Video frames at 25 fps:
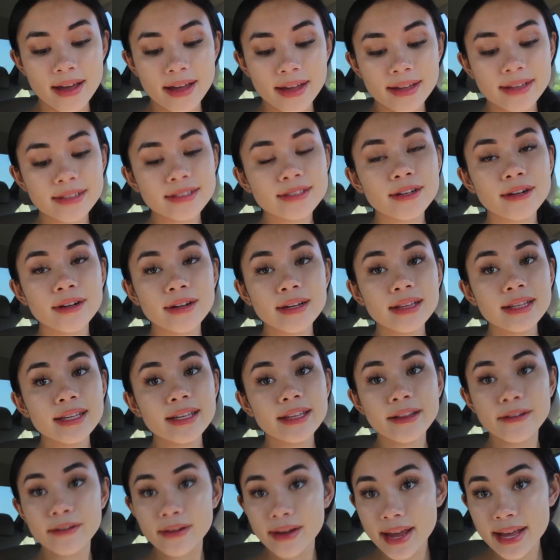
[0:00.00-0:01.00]
It is
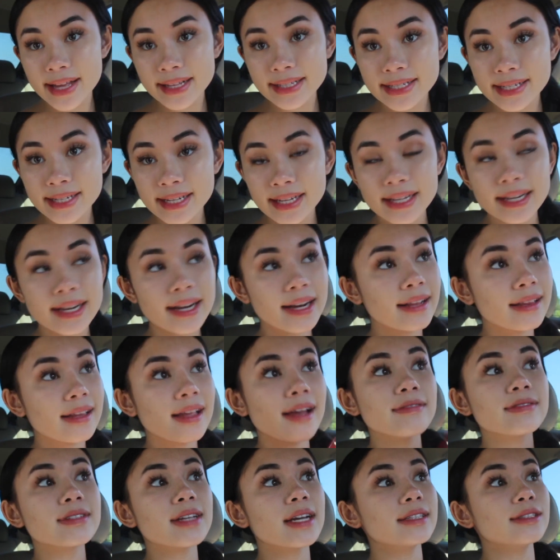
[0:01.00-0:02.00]
currently 3:18 and I
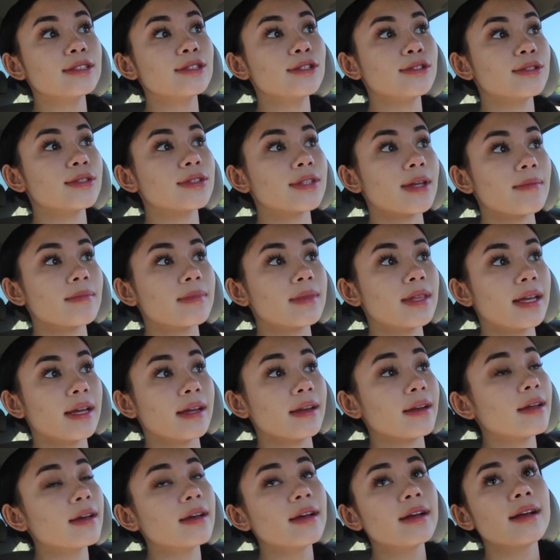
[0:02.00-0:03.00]
left at 2
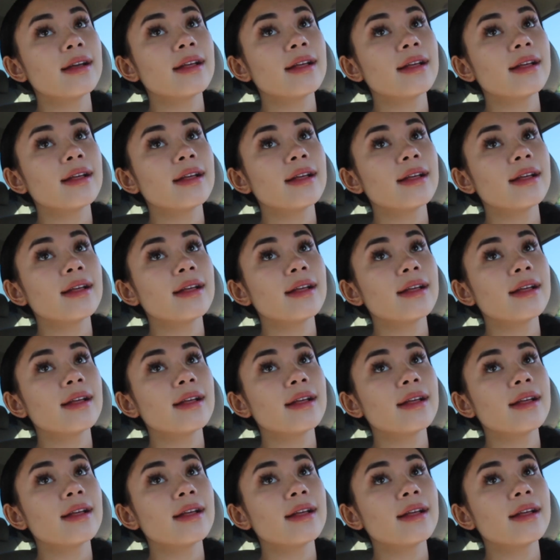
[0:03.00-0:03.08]
something.